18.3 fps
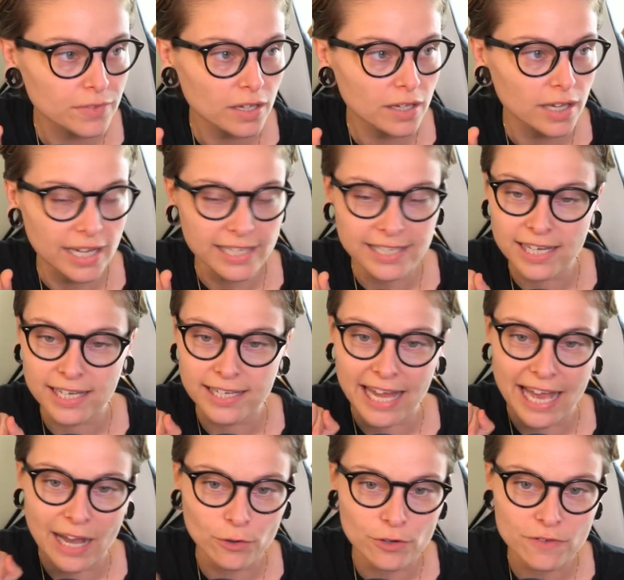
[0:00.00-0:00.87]

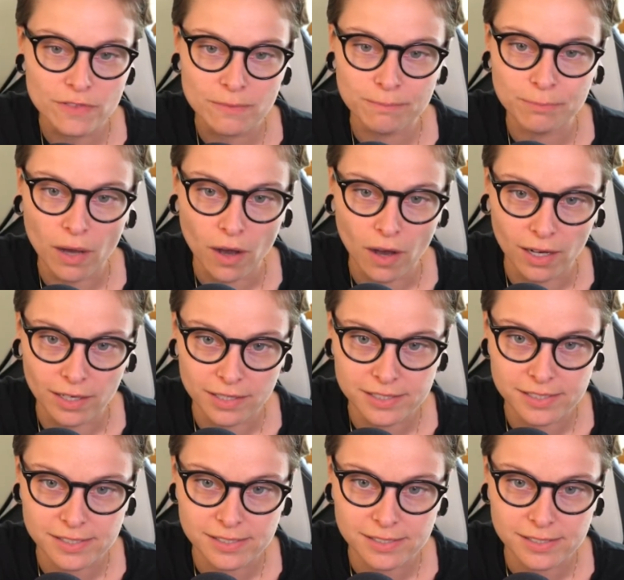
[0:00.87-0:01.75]
Again, out of the
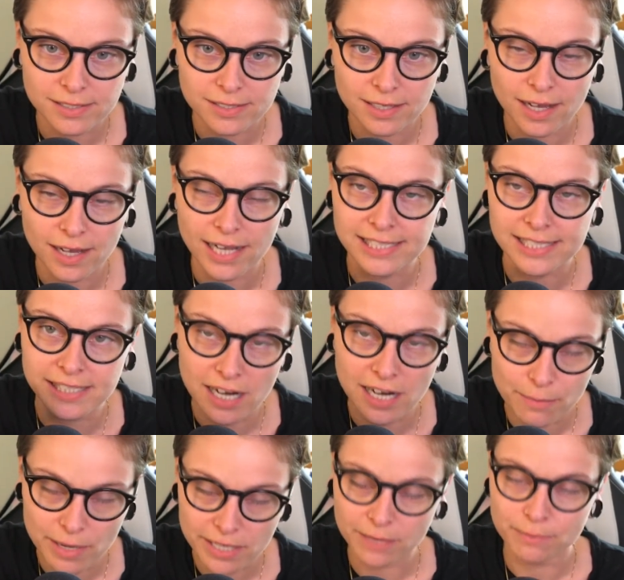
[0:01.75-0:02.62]
box, I set
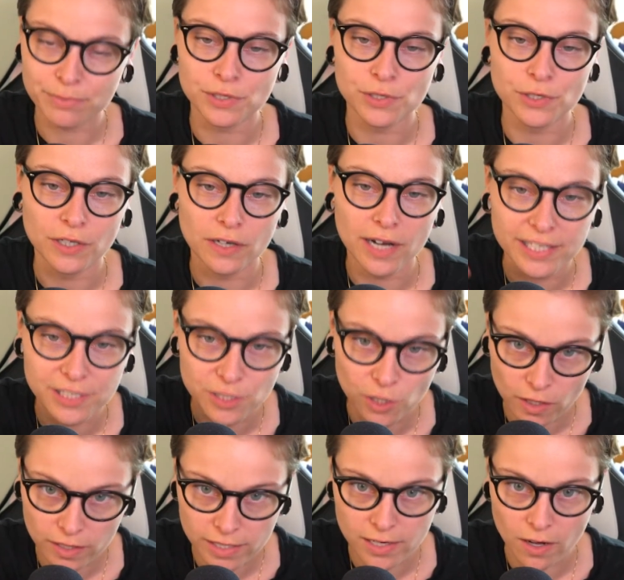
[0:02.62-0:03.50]
up my computer, I
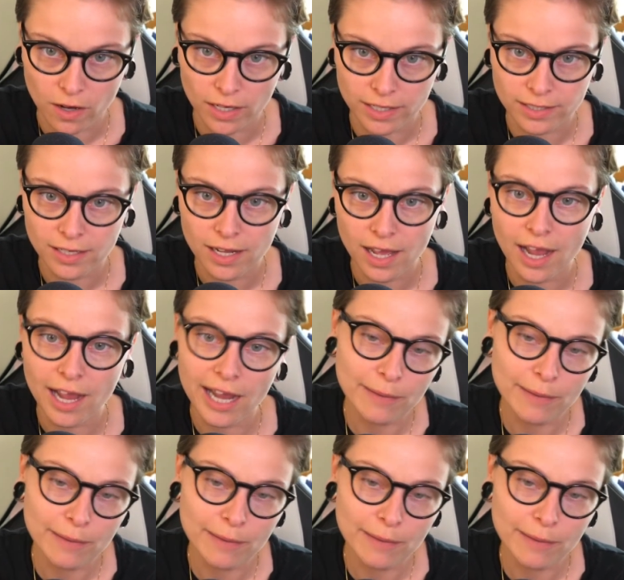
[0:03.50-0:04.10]
turn it on.